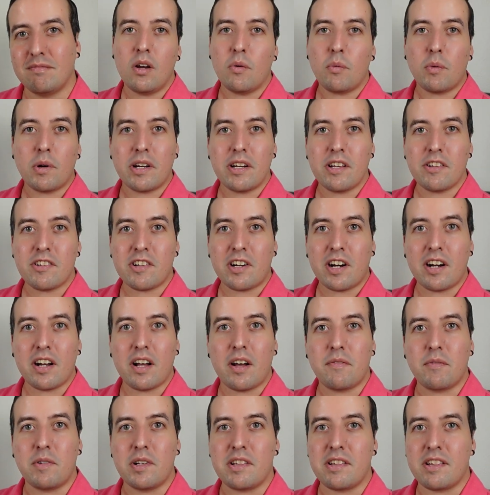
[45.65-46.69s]
We're going to start
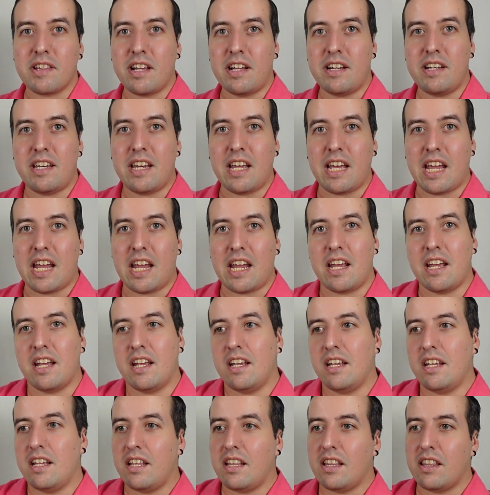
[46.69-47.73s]
off with Sunday,
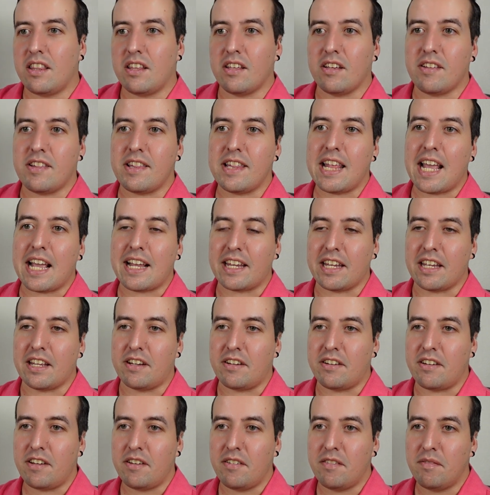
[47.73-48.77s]
the
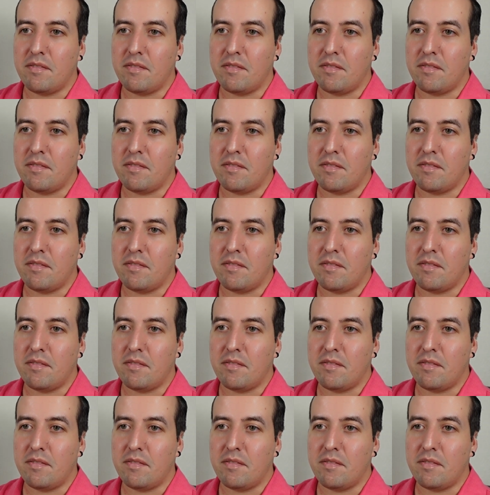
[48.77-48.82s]
2nd.